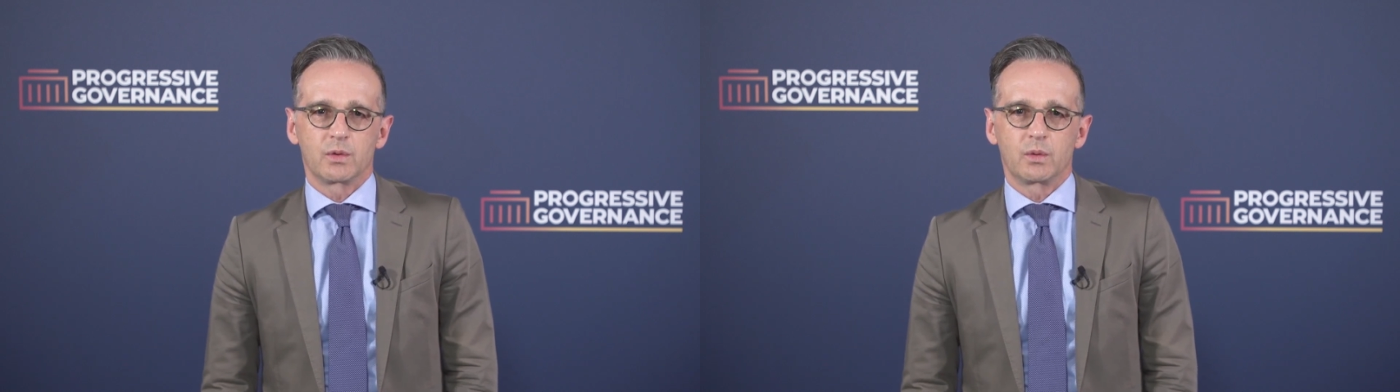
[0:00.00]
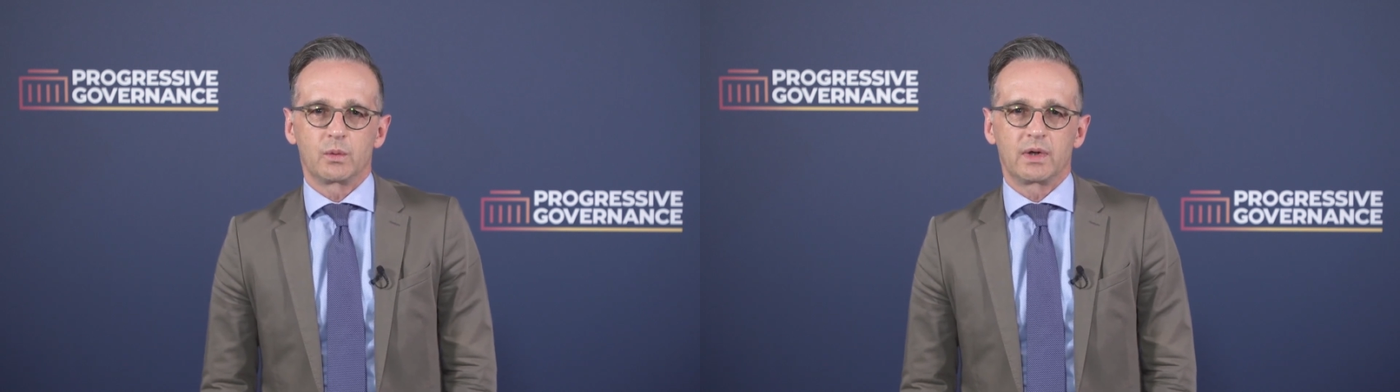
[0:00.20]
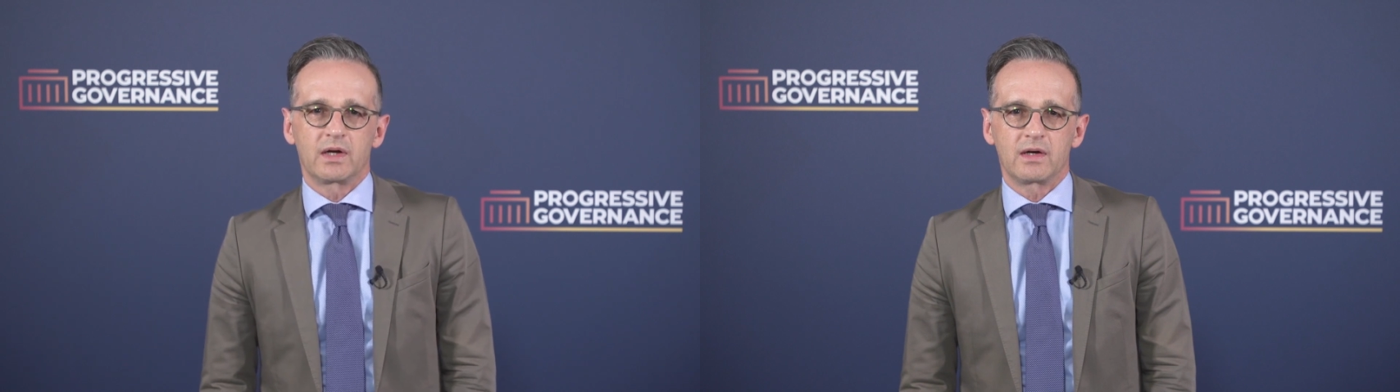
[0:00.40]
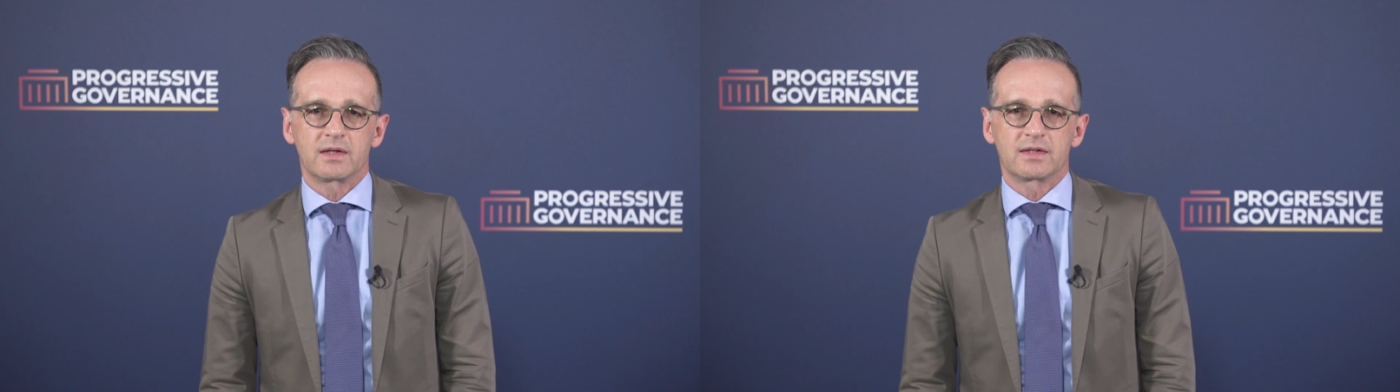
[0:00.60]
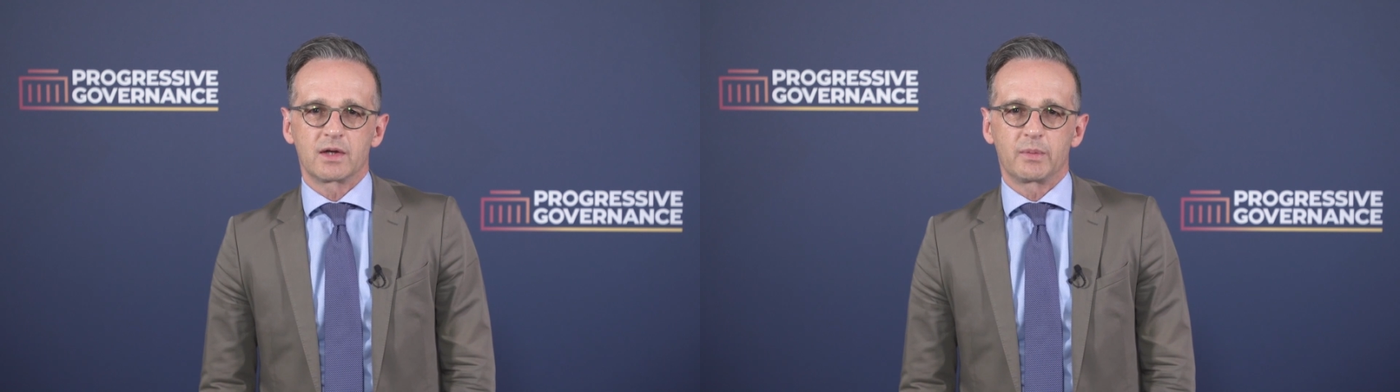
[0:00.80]
when
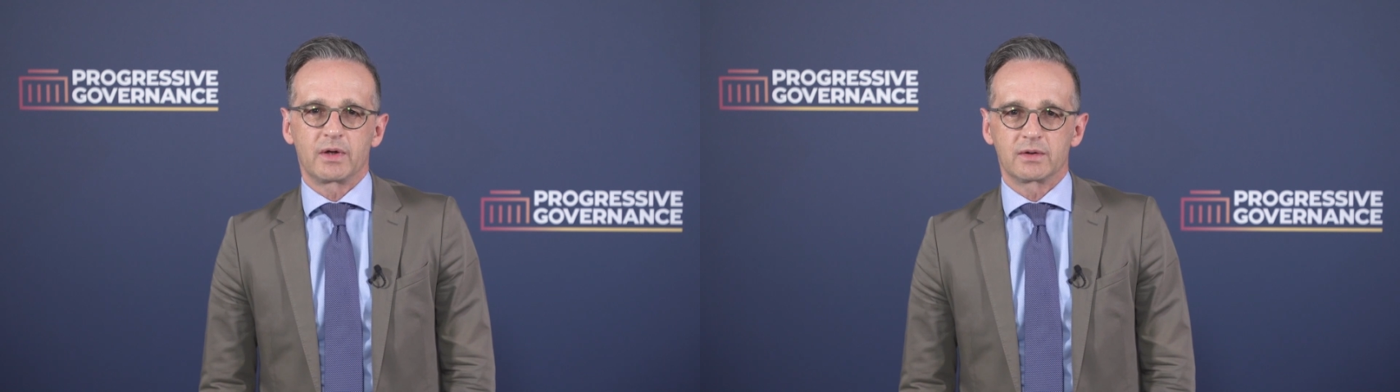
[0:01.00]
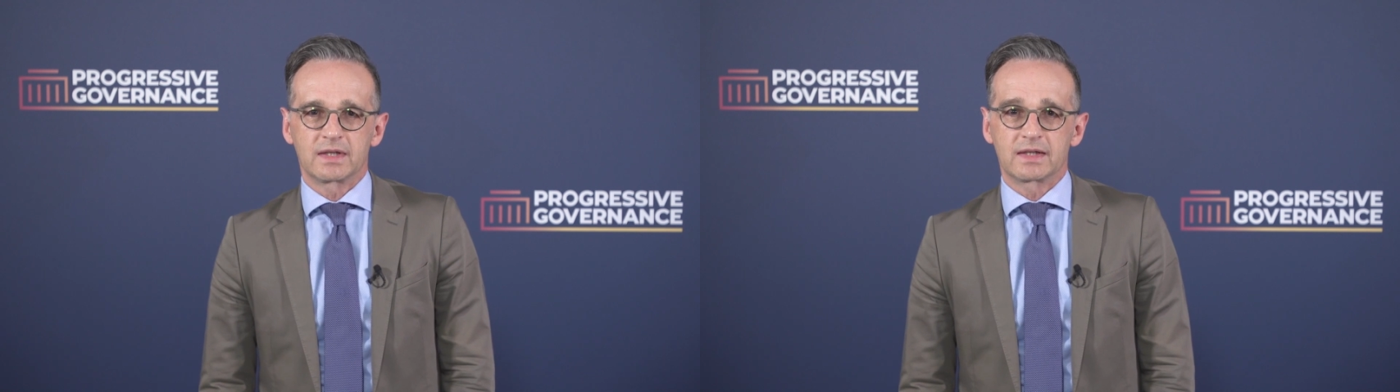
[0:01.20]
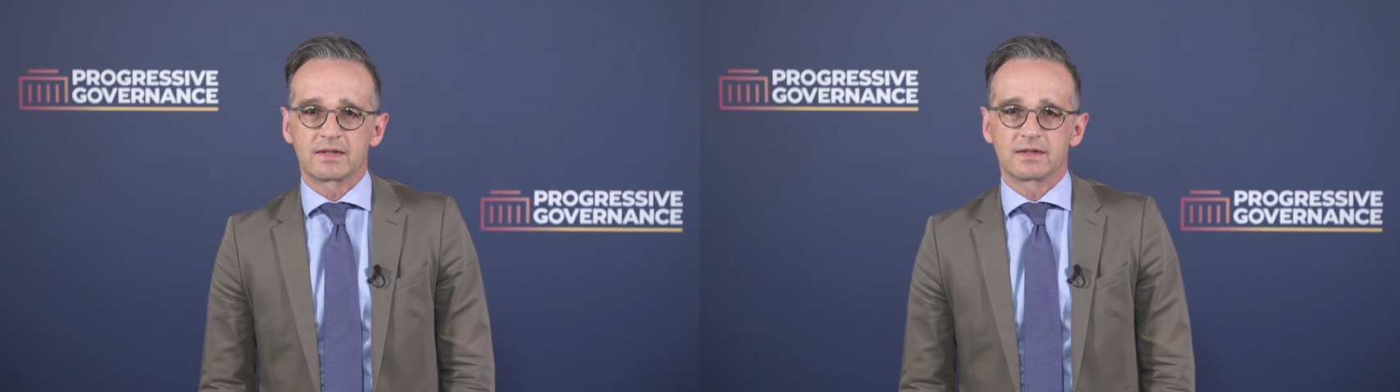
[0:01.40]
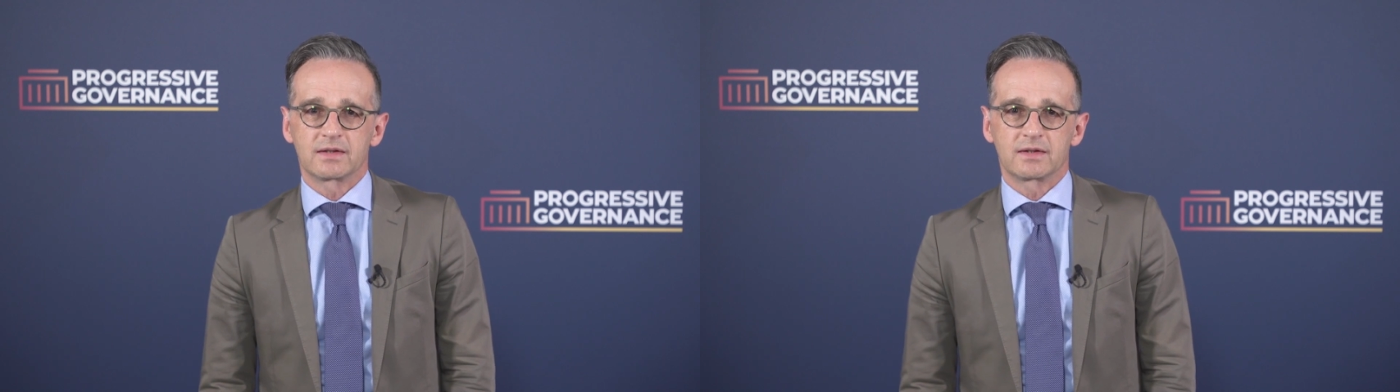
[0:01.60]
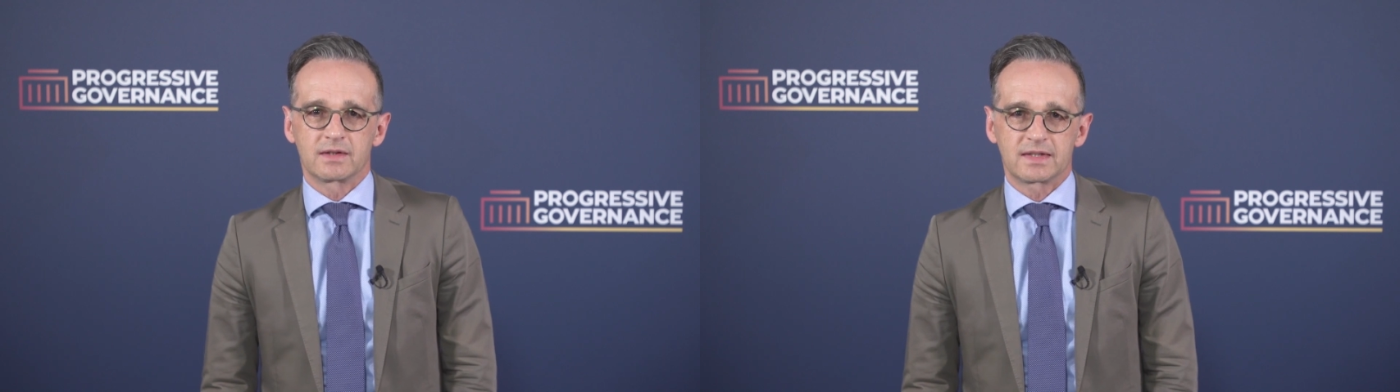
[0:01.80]
asked about his
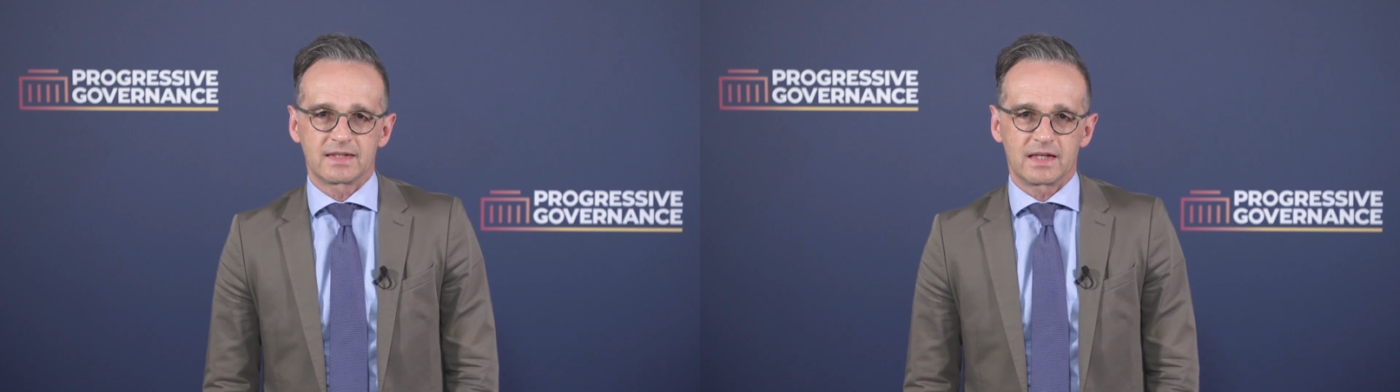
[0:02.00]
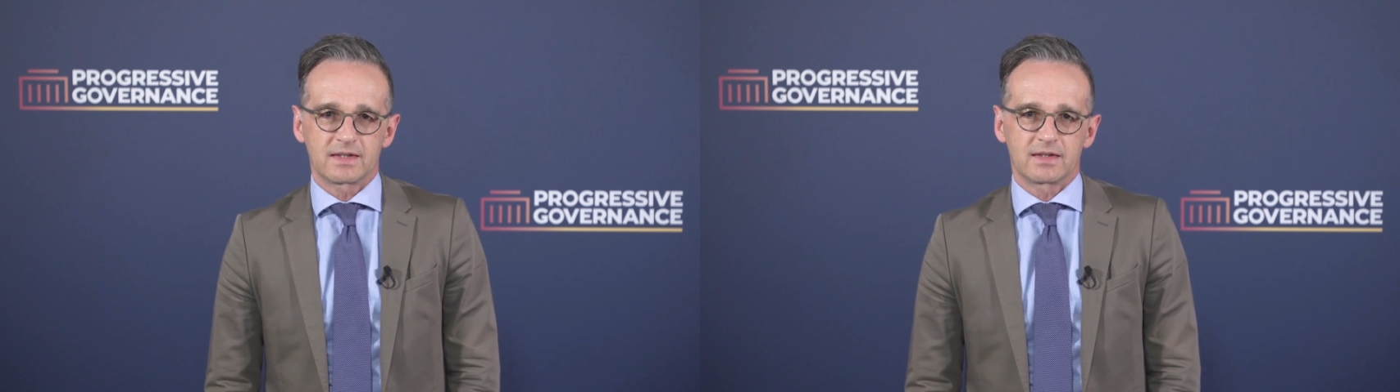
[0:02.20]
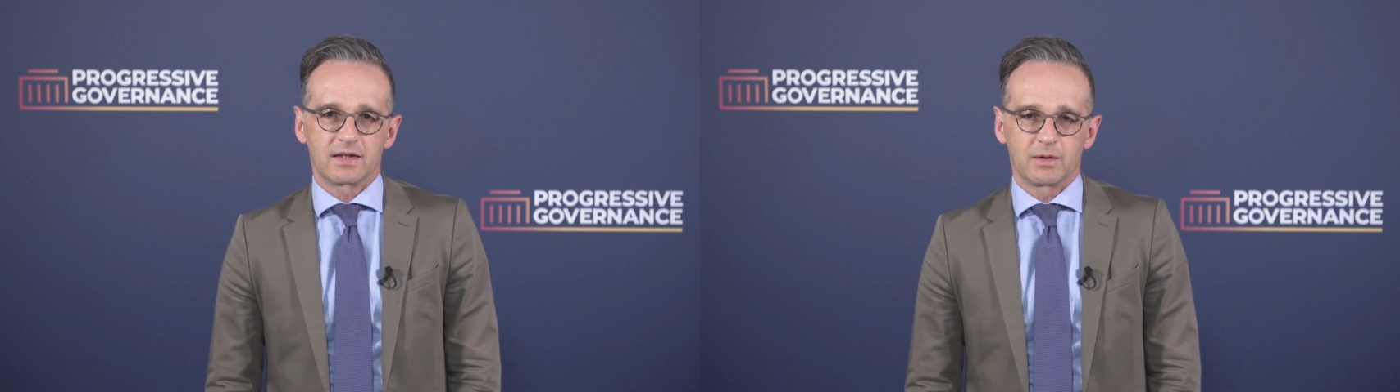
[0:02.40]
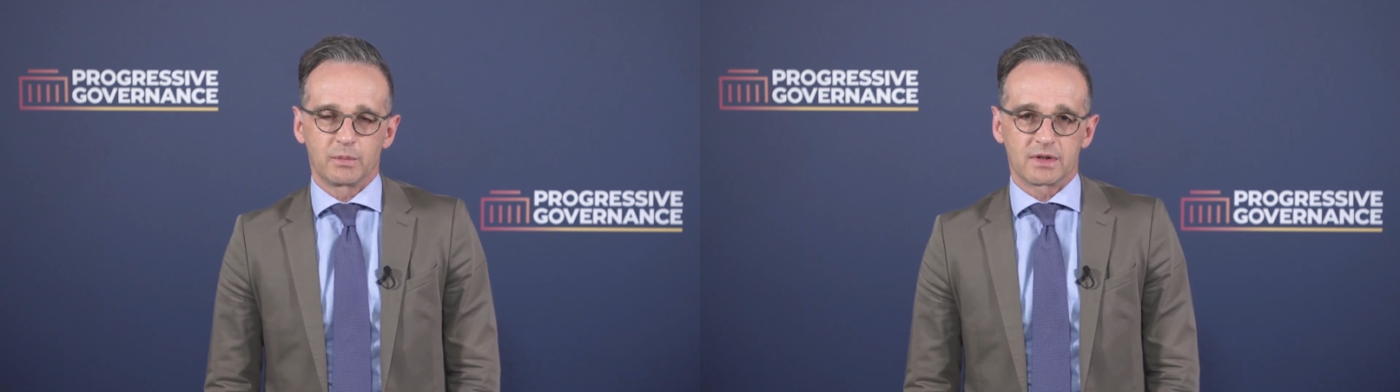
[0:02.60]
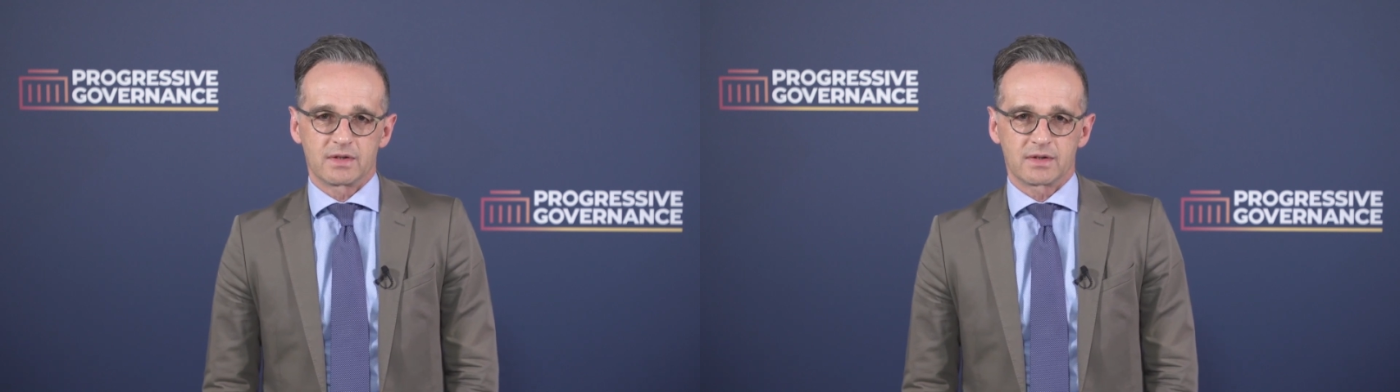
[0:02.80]
success in
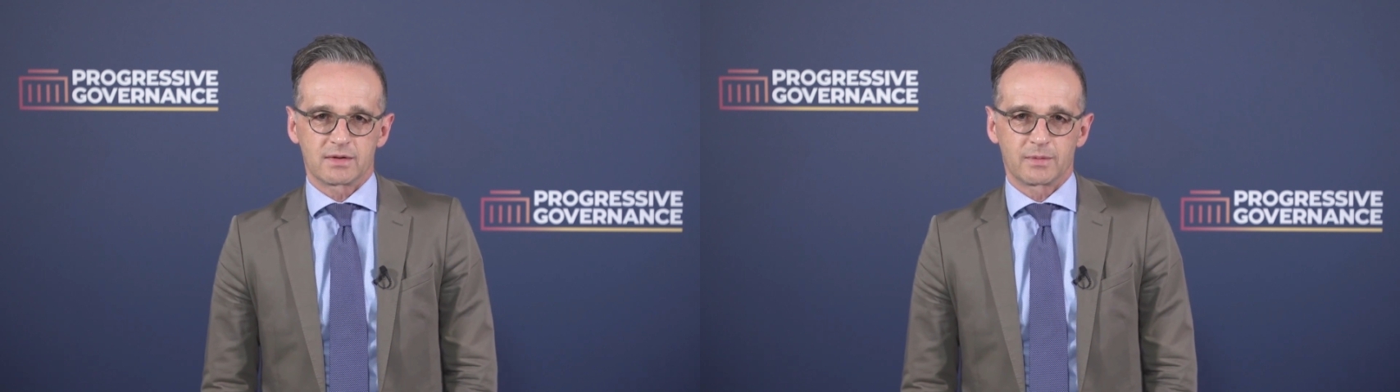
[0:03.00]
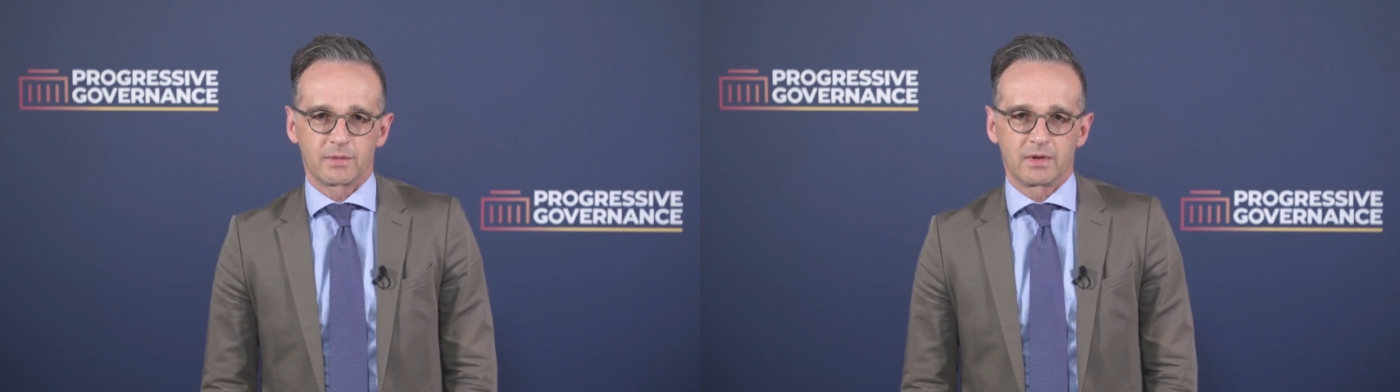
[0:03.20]
business.